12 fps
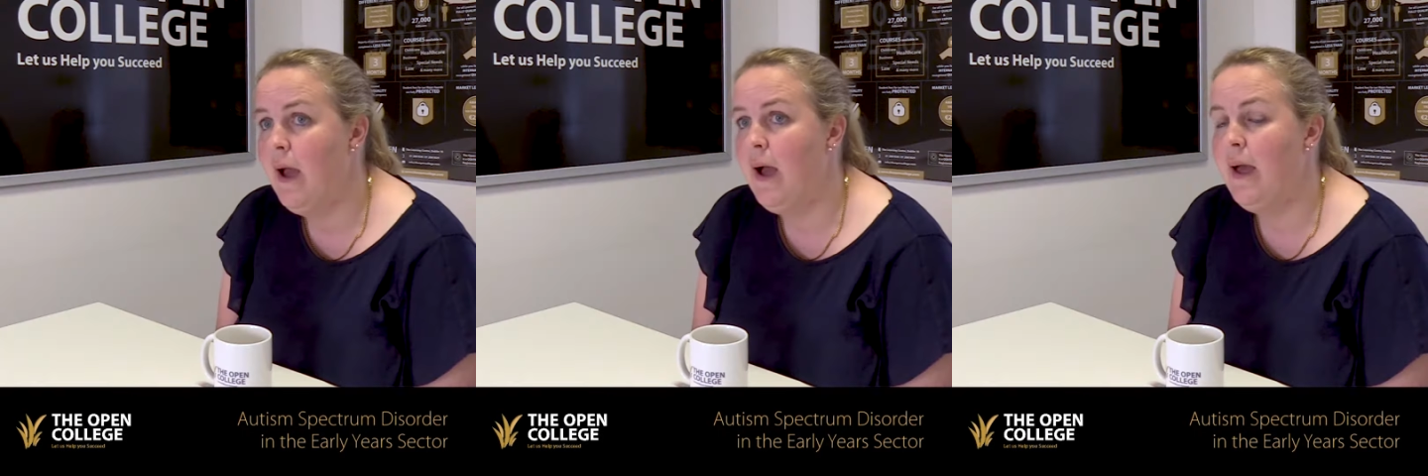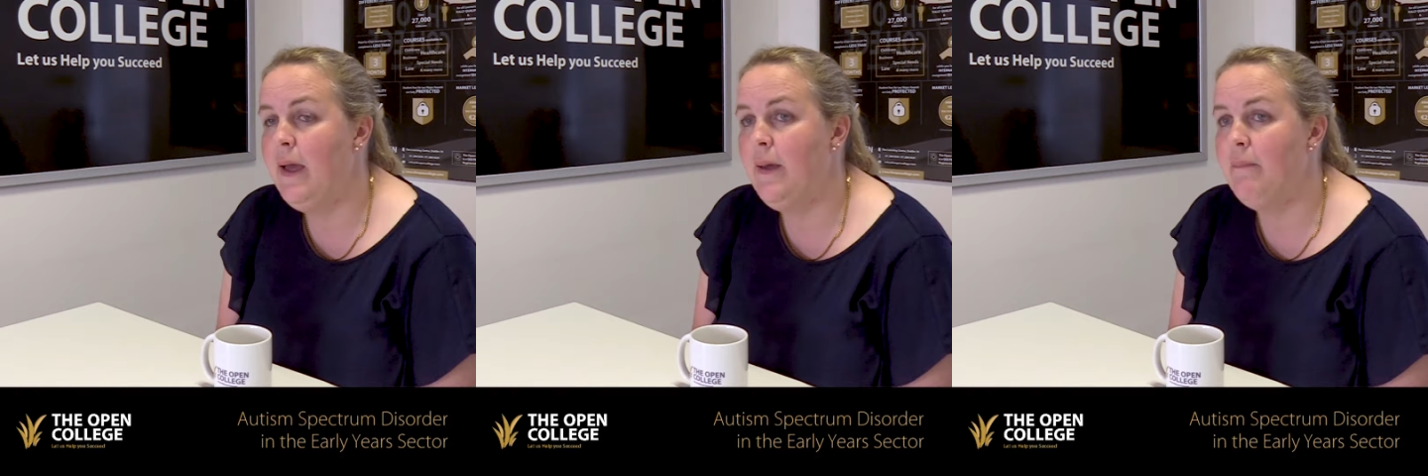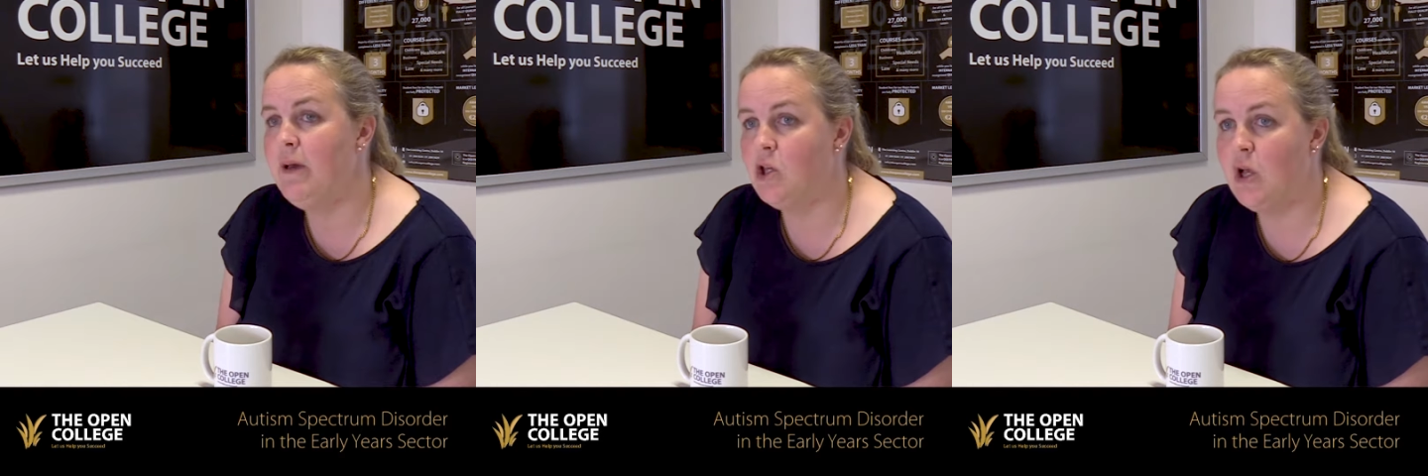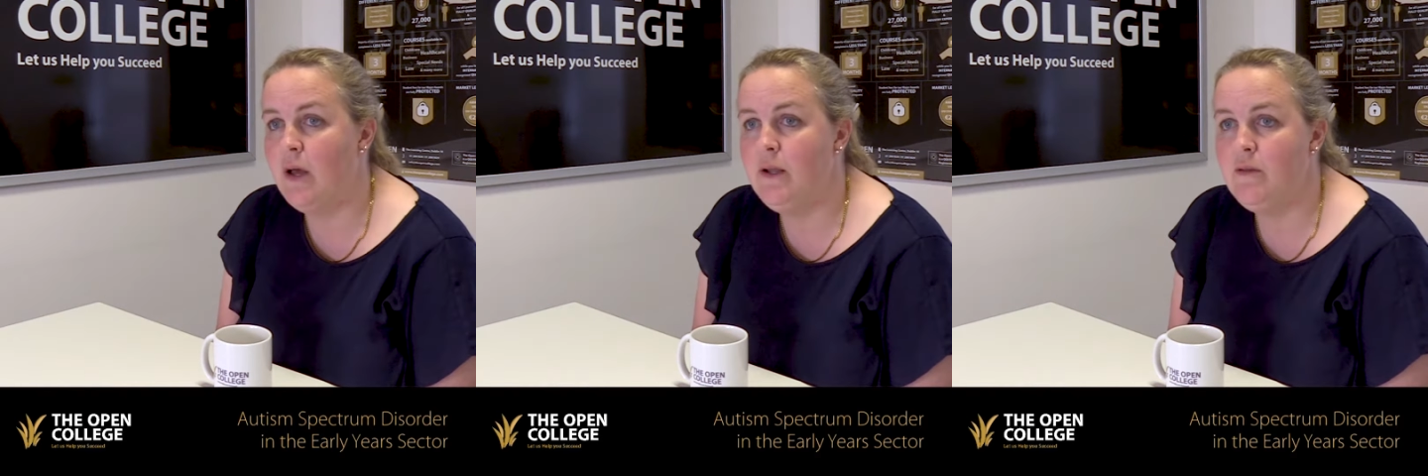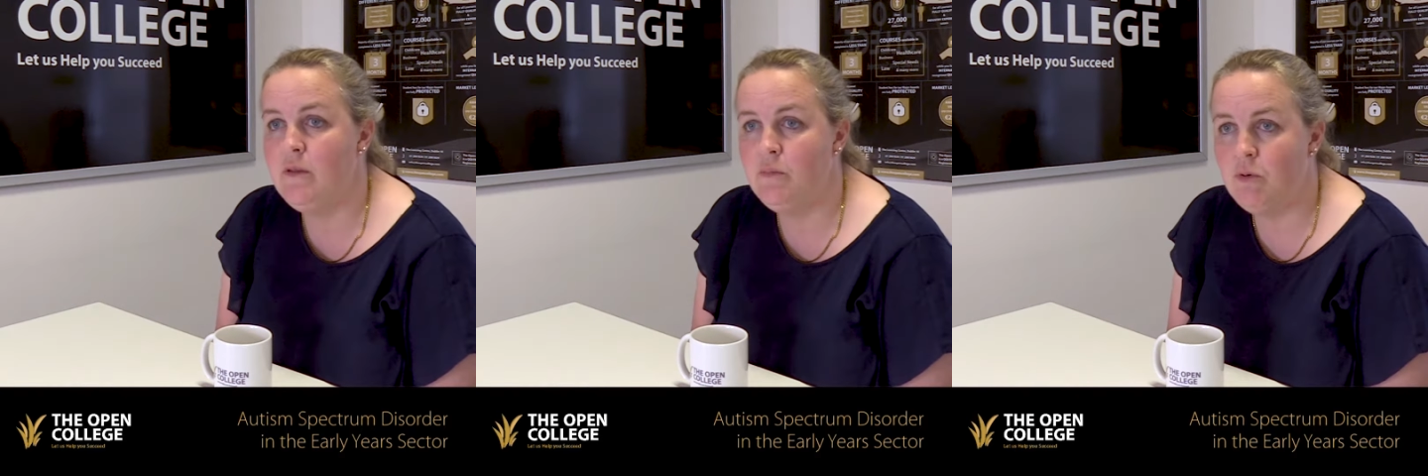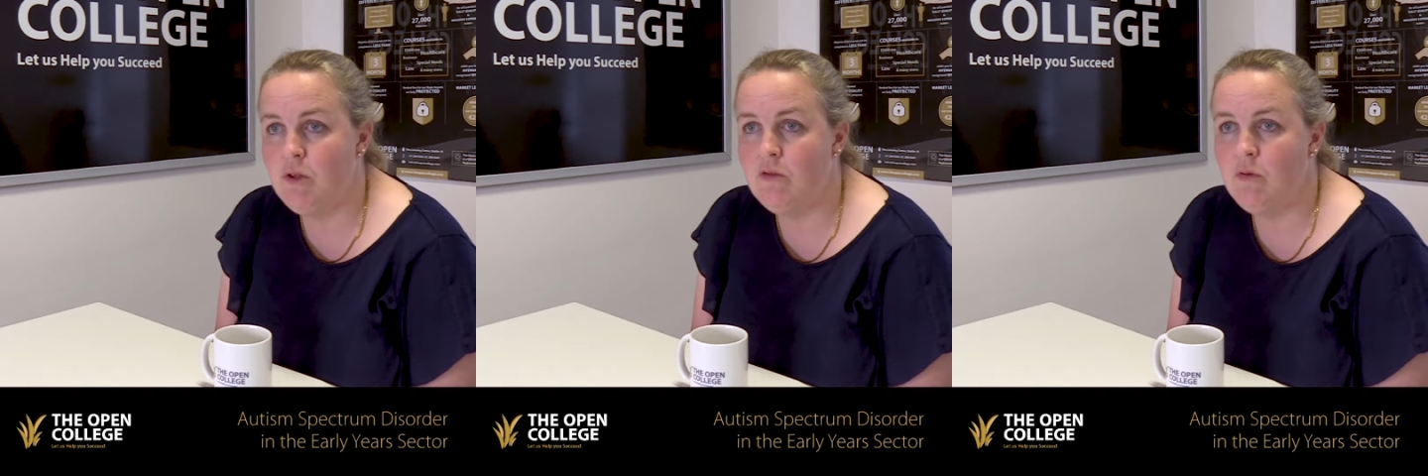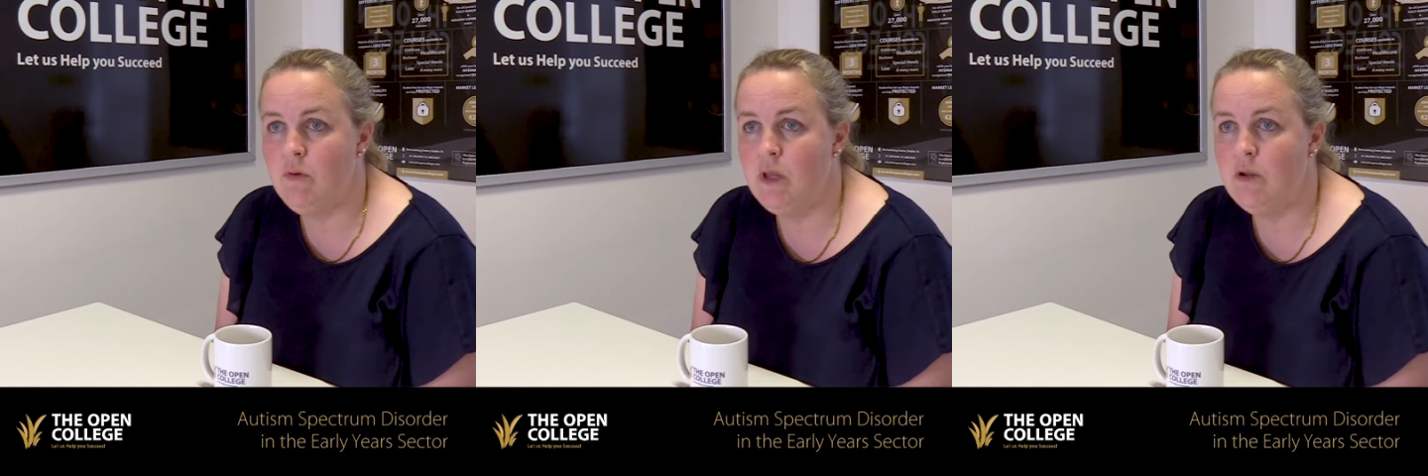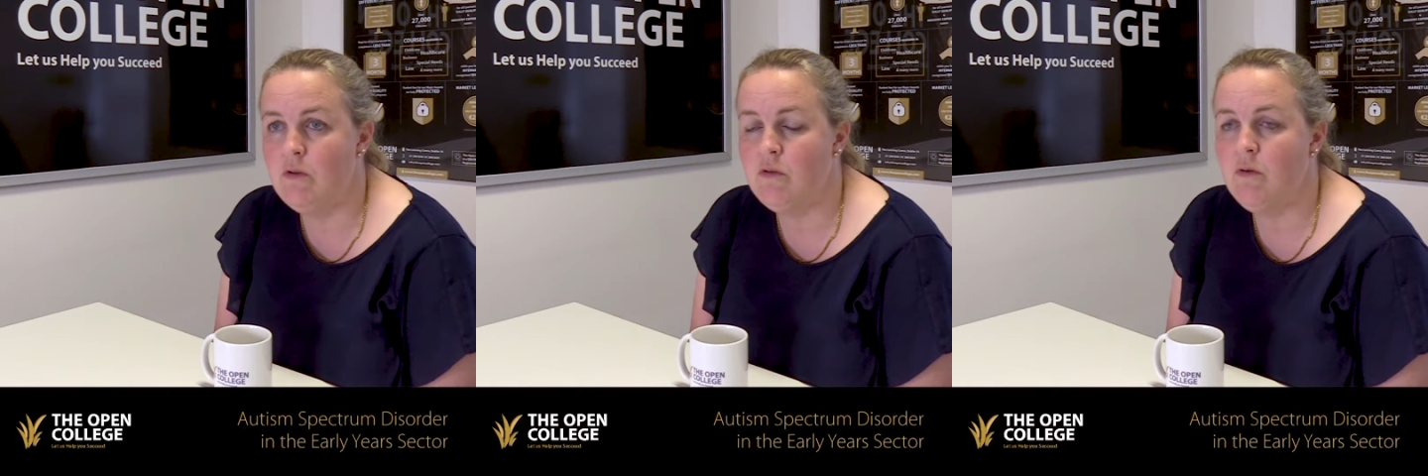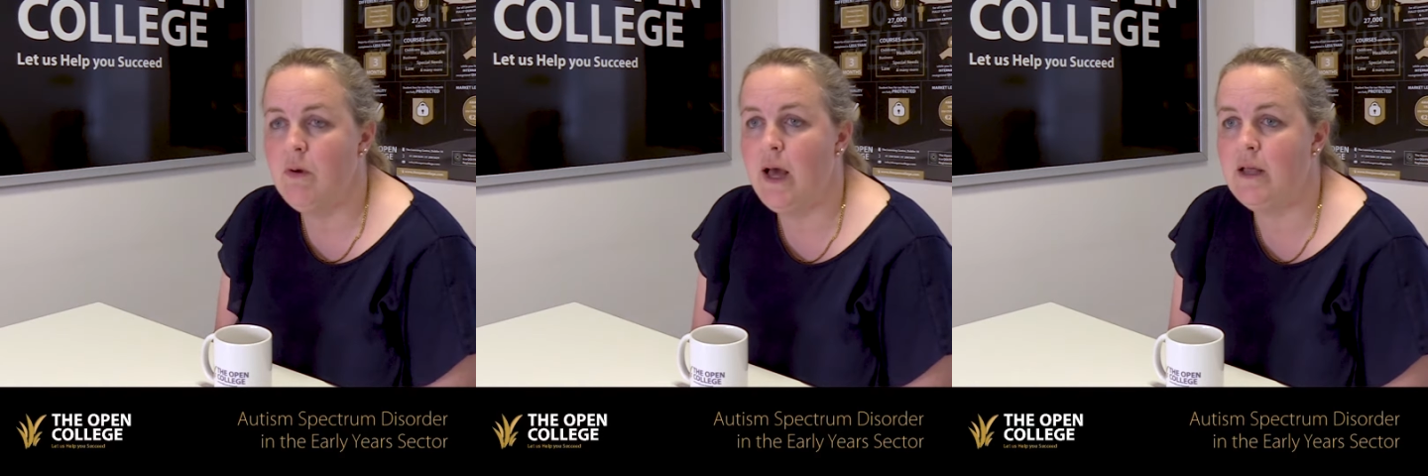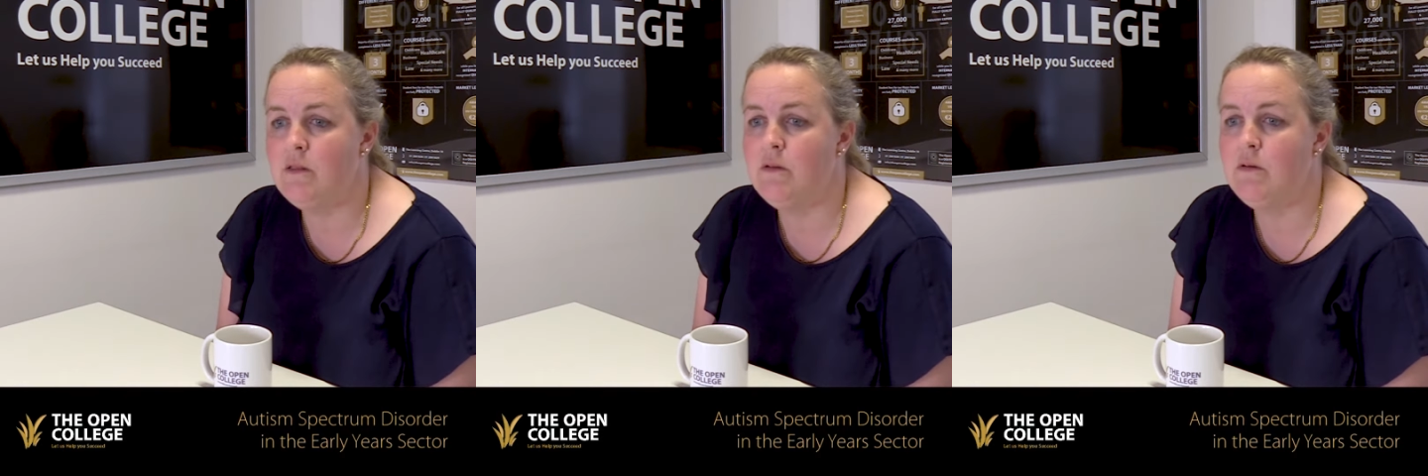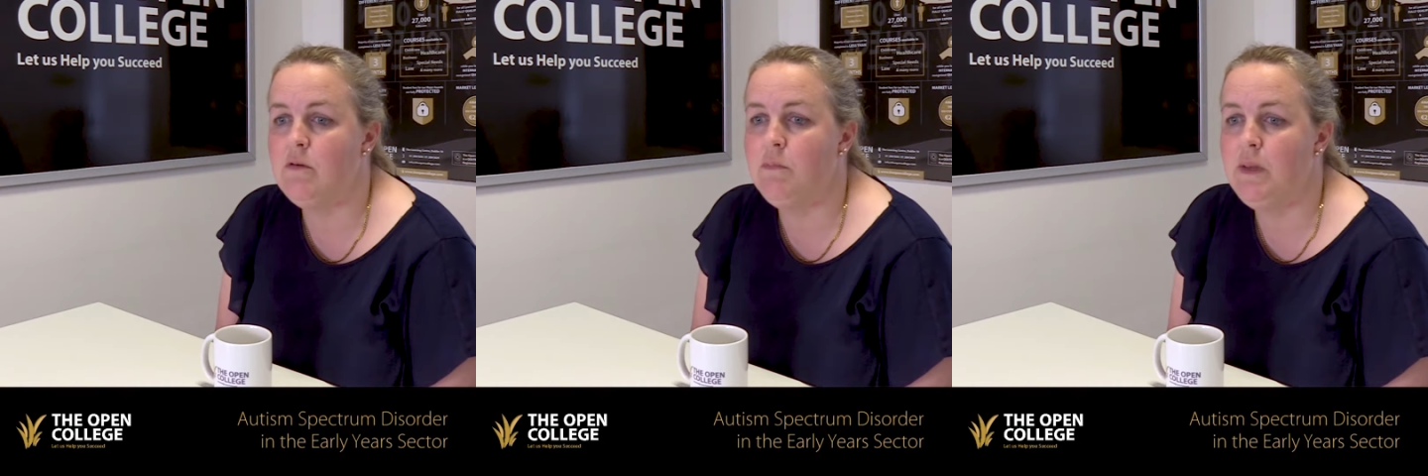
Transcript: a child in the preschool years who hasn't